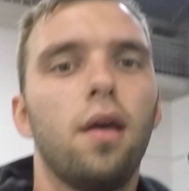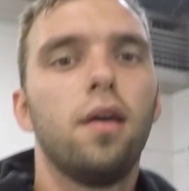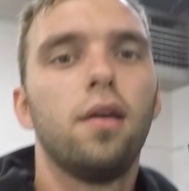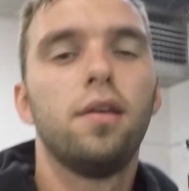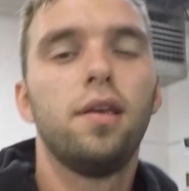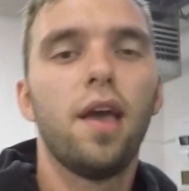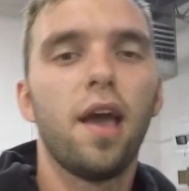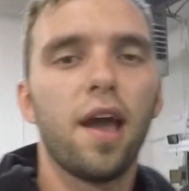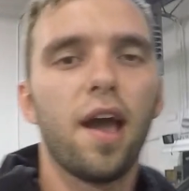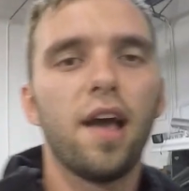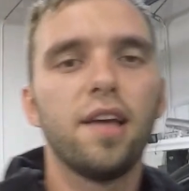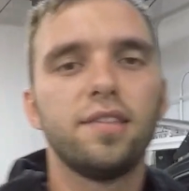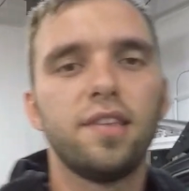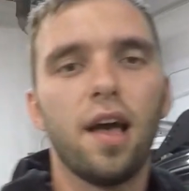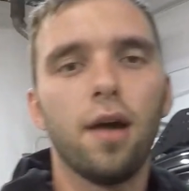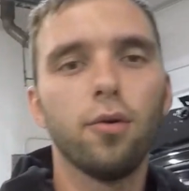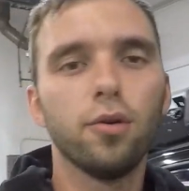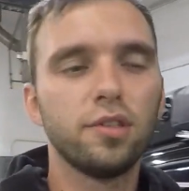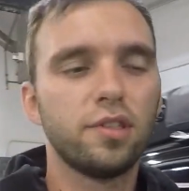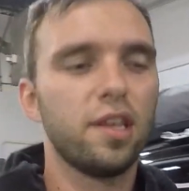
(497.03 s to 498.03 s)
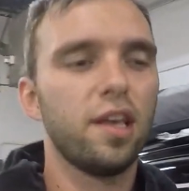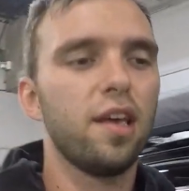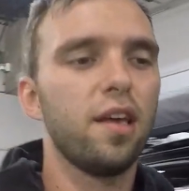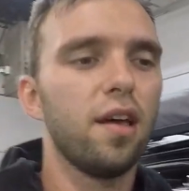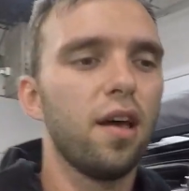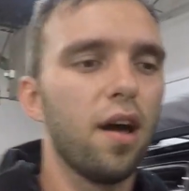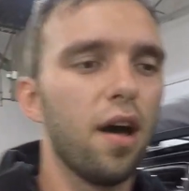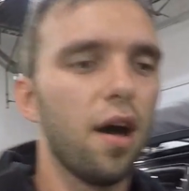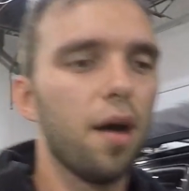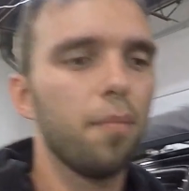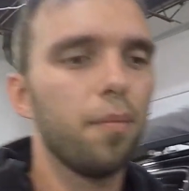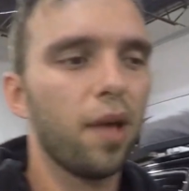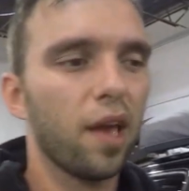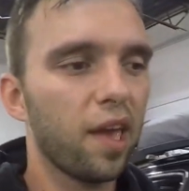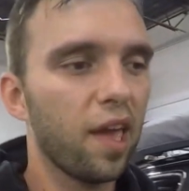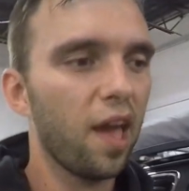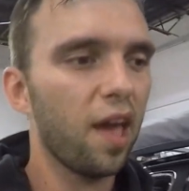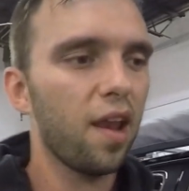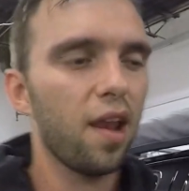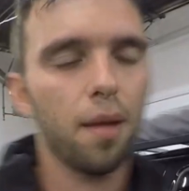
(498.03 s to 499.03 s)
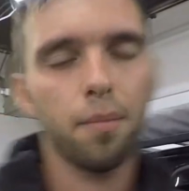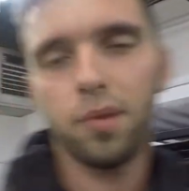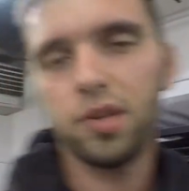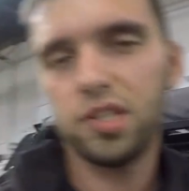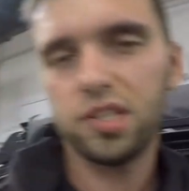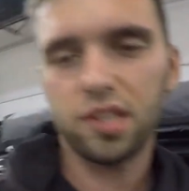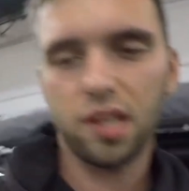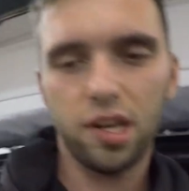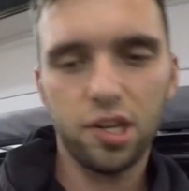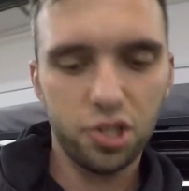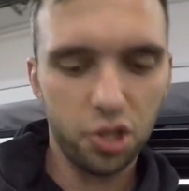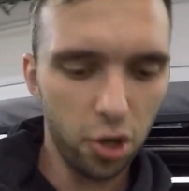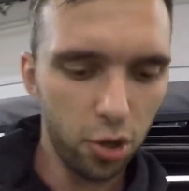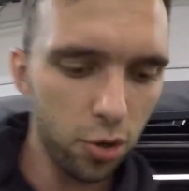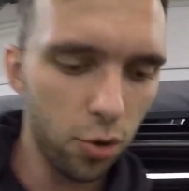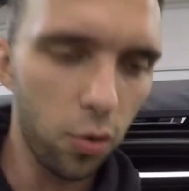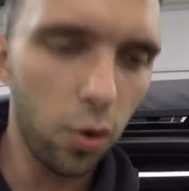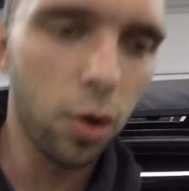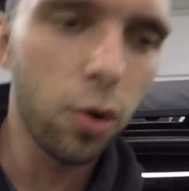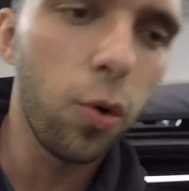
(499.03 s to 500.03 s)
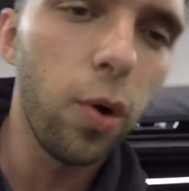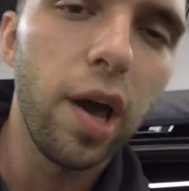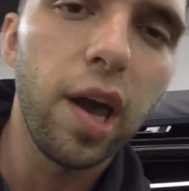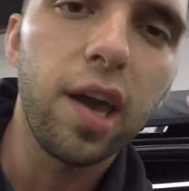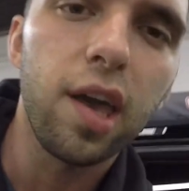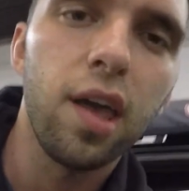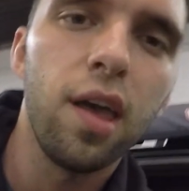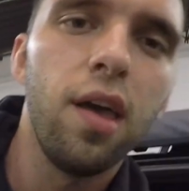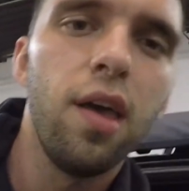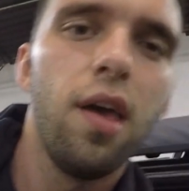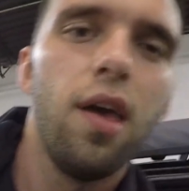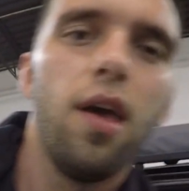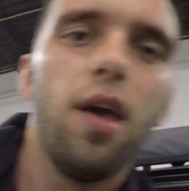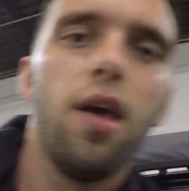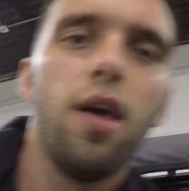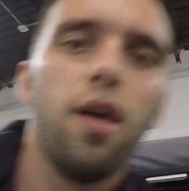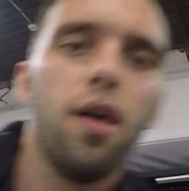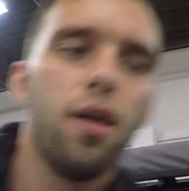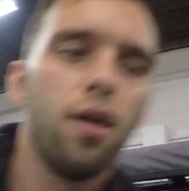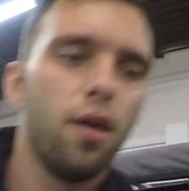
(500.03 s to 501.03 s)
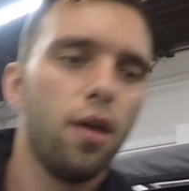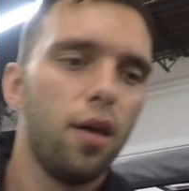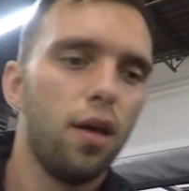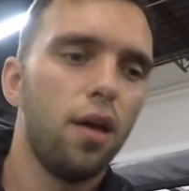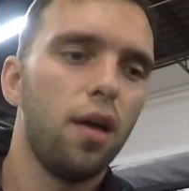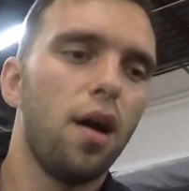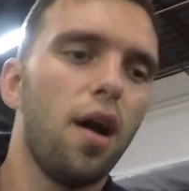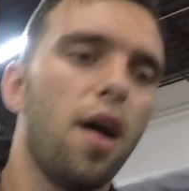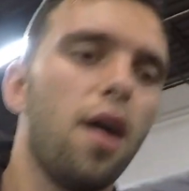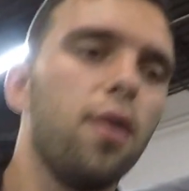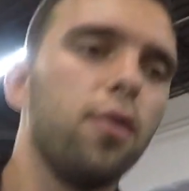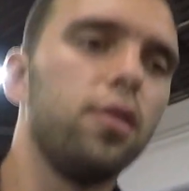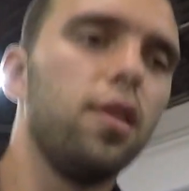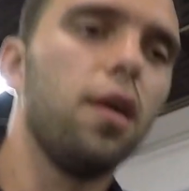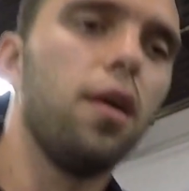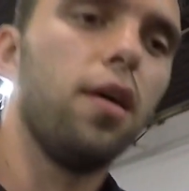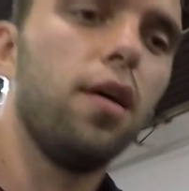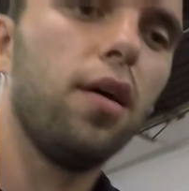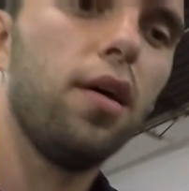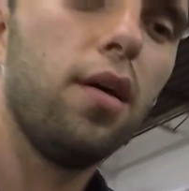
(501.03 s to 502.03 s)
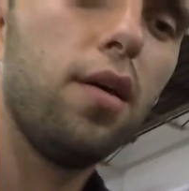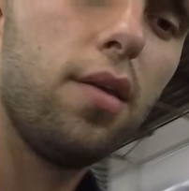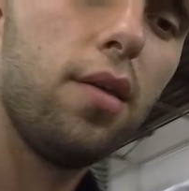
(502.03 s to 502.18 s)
yeah guys that was it um, again i'm just gonna show you real quick uh, the